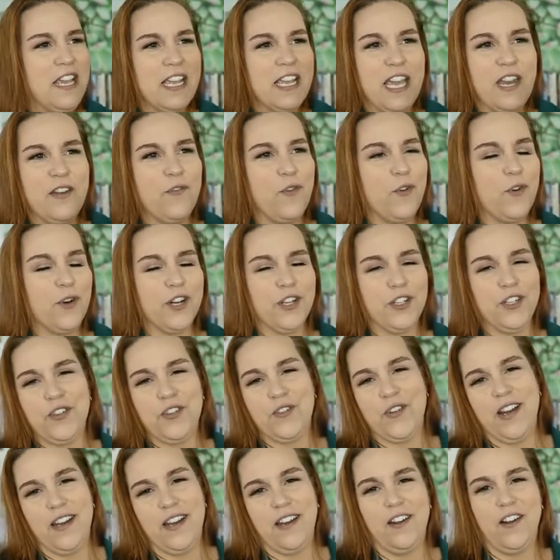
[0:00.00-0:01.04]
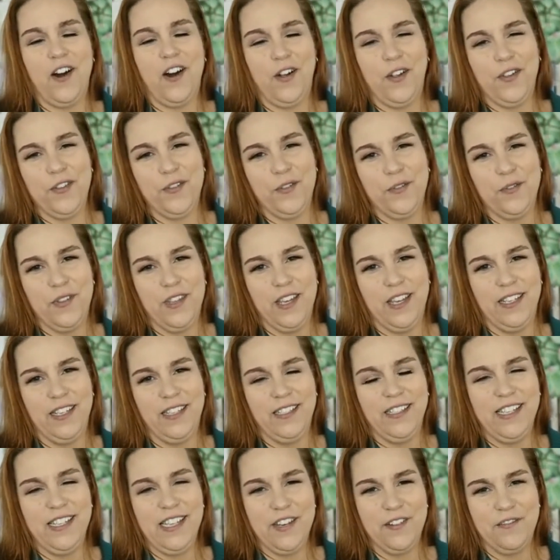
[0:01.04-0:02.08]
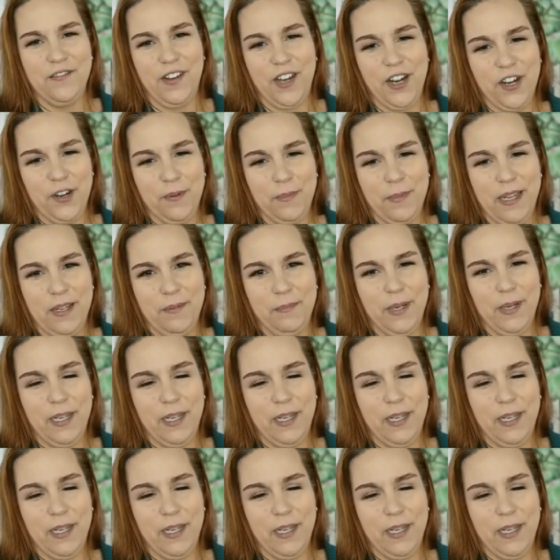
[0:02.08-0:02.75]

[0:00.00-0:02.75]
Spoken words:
kind of orchestrated all through the environment.